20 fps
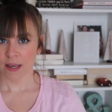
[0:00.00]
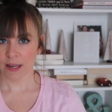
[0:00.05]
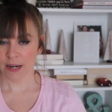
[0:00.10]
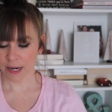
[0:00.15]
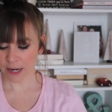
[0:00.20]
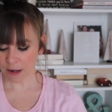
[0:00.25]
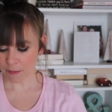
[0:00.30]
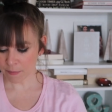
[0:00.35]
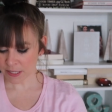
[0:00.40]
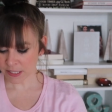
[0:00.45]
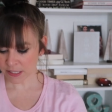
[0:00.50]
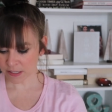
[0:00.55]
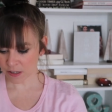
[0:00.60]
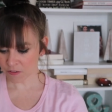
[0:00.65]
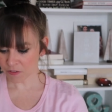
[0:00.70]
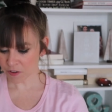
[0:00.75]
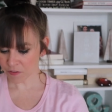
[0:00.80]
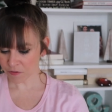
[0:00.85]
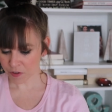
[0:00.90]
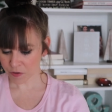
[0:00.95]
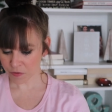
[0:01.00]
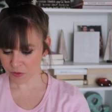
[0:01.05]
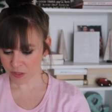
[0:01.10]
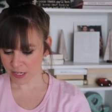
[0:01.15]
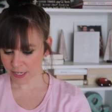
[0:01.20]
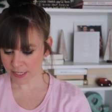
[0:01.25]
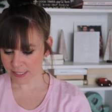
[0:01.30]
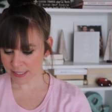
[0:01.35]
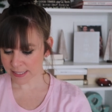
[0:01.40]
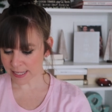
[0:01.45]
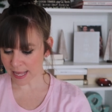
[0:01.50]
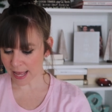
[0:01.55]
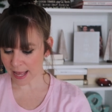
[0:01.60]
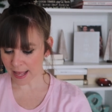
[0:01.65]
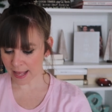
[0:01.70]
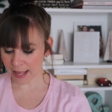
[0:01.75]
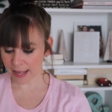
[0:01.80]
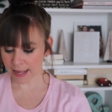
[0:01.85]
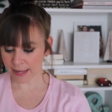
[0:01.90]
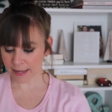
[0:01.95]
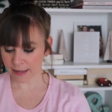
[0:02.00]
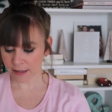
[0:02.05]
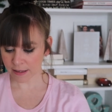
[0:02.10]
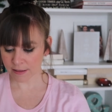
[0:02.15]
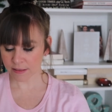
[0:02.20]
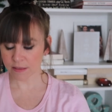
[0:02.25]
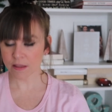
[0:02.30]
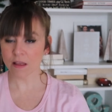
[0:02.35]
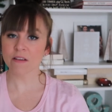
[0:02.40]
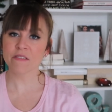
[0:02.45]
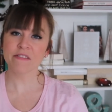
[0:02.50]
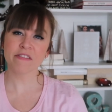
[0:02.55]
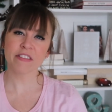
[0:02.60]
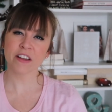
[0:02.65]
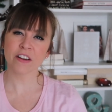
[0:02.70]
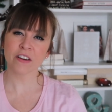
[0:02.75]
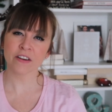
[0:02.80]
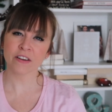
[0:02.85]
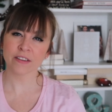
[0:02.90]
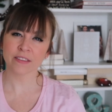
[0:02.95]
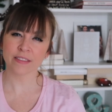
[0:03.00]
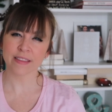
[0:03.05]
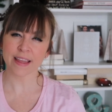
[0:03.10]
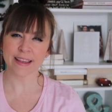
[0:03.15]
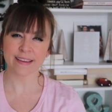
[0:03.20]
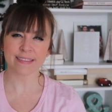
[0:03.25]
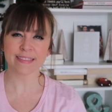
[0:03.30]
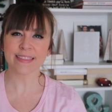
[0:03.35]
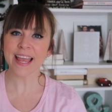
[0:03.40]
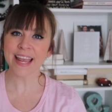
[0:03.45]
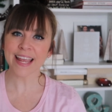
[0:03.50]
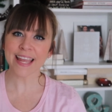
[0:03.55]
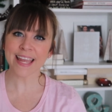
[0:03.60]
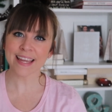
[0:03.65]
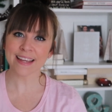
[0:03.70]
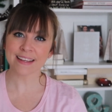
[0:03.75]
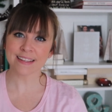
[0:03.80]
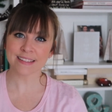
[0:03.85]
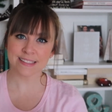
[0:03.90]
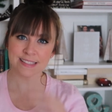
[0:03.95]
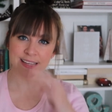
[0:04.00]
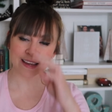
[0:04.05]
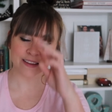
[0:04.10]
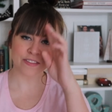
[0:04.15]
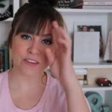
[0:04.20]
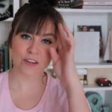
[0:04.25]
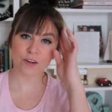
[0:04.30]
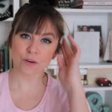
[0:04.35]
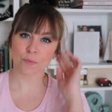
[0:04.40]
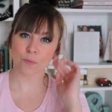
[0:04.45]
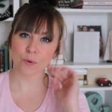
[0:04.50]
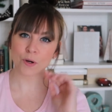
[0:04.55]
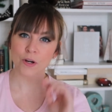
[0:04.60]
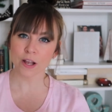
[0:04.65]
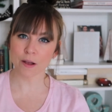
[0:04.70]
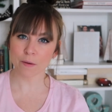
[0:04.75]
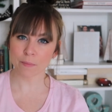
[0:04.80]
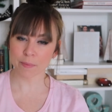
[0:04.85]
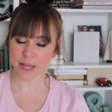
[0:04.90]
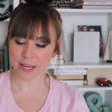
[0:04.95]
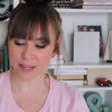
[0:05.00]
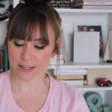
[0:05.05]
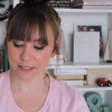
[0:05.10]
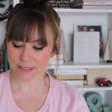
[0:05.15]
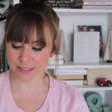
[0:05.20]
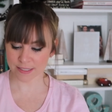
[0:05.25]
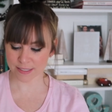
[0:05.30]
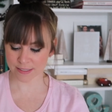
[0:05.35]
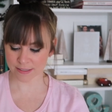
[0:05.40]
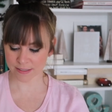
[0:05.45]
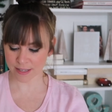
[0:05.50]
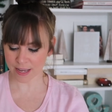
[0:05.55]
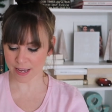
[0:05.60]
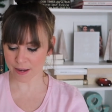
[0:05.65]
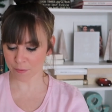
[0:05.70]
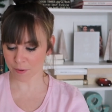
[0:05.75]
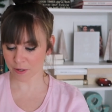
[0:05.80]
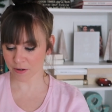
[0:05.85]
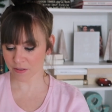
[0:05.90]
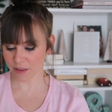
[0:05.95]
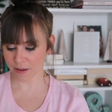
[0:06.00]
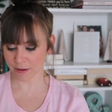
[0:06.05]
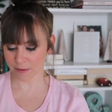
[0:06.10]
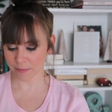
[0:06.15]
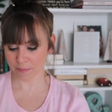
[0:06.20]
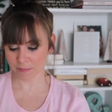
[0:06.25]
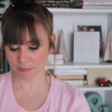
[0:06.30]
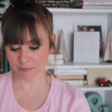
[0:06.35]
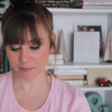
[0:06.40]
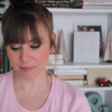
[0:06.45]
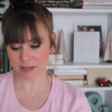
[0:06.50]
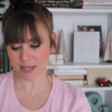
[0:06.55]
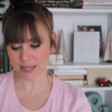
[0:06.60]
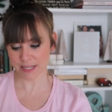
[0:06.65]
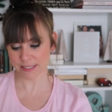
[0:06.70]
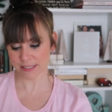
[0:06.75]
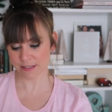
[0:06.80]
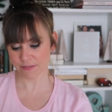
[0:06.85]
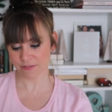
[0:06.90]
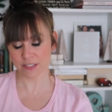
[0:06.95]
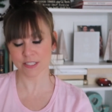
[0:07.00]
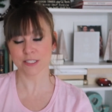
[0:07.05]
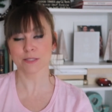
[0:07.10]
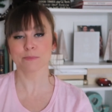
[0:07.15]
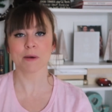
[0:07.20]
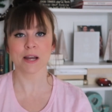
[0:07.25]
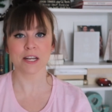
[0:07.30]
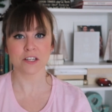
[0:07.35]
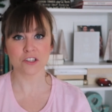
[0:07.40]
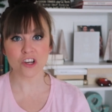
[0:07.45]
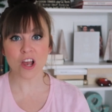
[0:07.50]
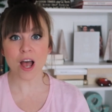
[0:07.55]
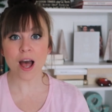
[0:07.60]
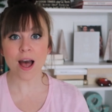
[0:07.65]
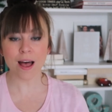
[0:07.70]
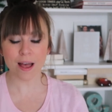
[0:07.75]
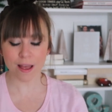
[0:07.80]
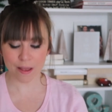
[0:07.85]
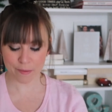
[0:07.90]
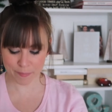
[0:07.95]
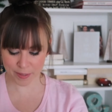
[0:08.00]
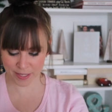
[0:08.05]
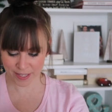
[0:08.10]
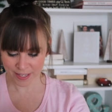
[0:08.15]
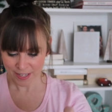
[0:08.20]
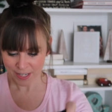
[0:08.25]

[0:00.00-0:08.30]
and I got myself a few things. I love their like leggings and their workout pants. I wear them as if it's my job.